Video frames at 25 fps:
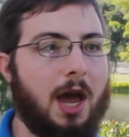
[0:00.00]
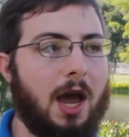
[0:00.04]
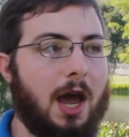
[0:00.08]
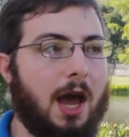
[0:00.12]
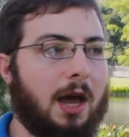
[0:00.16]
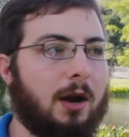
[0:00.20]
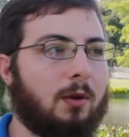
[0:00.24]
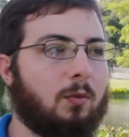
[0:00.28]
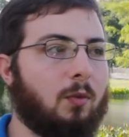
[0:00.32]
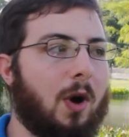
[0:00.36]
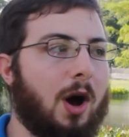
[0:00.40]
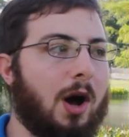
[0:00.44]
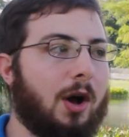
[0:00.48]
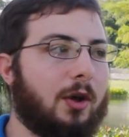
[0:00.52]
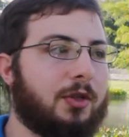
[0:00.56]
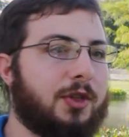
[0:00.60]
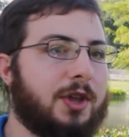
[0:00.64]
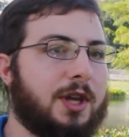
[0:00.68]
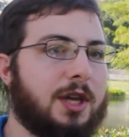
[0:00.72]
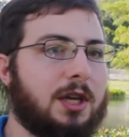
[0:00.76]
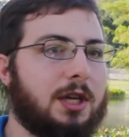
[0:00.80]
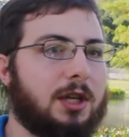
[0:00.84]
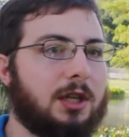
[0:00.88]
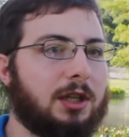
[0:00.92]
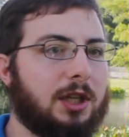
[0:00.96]
And while
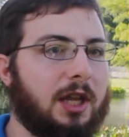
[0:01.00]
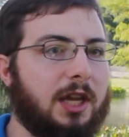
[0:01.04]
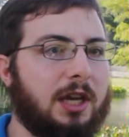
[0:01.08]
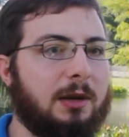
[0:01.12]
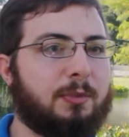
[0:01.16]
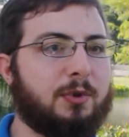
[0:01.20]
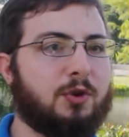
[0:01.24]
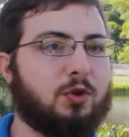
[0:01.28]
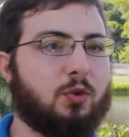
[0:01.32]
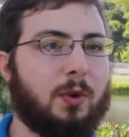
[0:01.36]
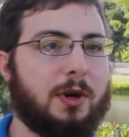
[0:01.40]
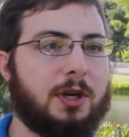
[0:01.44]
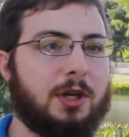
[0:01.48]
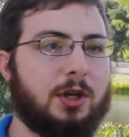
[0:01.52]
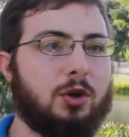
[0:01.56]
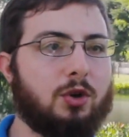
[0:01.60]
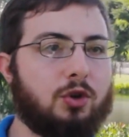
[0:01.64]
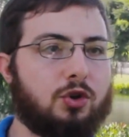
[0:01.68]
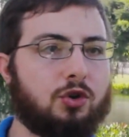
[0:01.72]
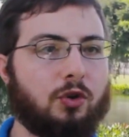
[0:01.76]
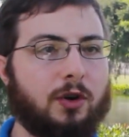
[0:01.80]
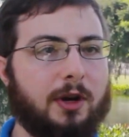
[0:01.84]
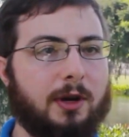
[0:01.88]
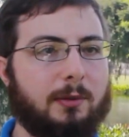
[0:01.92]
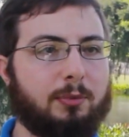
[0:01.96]
the link between
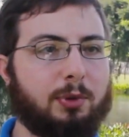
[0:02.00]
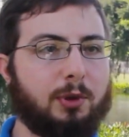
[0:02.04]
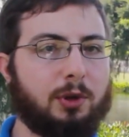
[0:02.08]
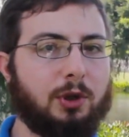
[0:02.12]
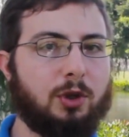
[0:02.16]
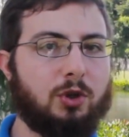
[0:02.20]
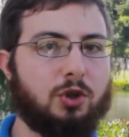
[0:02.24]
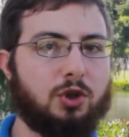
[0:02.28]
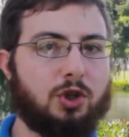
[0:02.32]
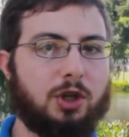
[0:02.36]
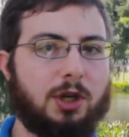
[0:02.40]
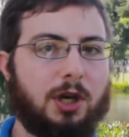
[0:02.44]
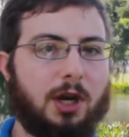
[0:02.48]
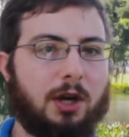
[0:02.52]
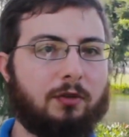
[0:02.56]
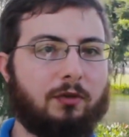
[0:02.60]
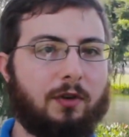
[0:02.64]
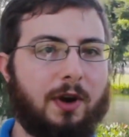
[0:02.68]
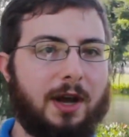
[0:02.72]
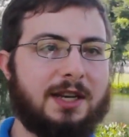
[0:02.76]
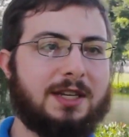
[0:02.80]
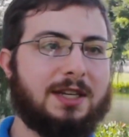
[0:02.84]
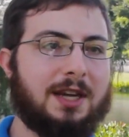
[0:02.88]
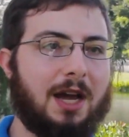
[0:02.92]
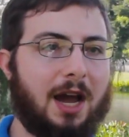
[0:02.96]
nutrient pollution and
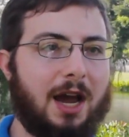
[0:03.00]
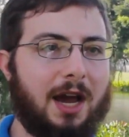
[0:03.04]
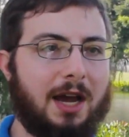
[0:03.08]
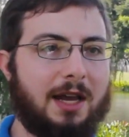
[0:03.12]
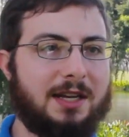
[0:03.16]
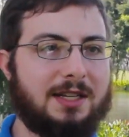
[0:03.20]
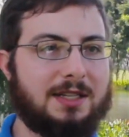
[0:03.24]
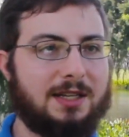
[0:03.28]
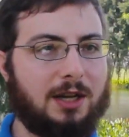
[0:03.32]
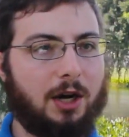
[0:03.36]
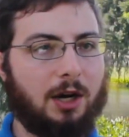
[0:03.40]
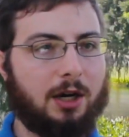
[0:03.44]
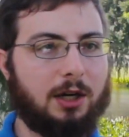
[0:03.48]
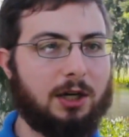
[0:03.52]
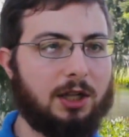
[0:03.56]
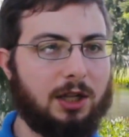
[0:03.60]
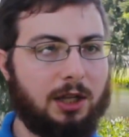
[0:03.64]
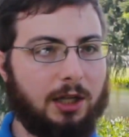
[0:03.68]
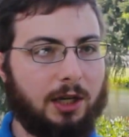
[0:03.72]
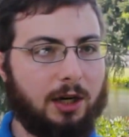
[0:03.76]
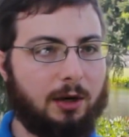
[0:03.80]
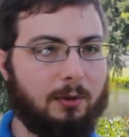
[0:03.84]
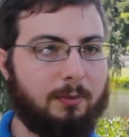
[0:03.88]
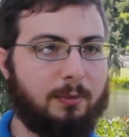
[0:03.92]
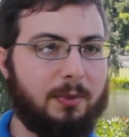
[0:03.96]
red tide is
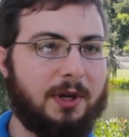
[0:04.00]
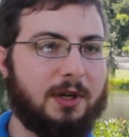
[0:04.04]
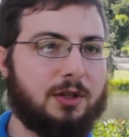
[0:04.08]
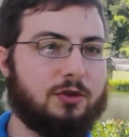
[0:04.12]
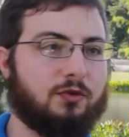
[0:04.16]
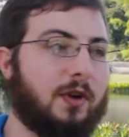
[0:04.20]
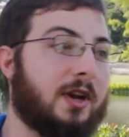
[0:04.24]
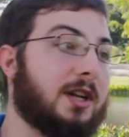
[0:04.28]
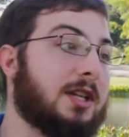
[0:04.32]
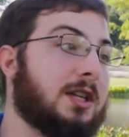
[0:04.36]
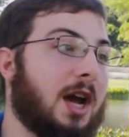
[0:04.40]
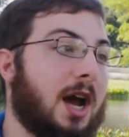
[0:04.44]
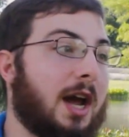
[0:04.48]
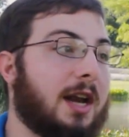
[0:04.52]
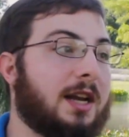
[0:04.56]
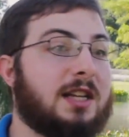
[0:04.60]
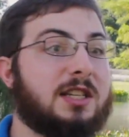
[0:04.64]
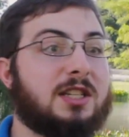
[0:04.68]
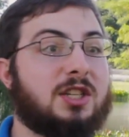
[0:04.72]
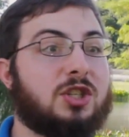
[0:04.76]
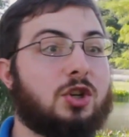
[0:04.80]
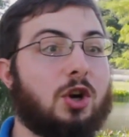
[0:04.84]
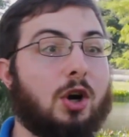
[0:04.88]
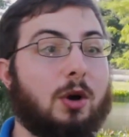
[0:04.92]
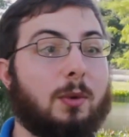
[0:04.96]
unclear, because red tide
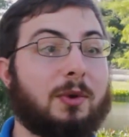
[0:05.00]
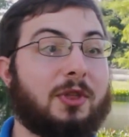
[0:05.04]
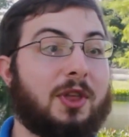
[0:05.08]
can start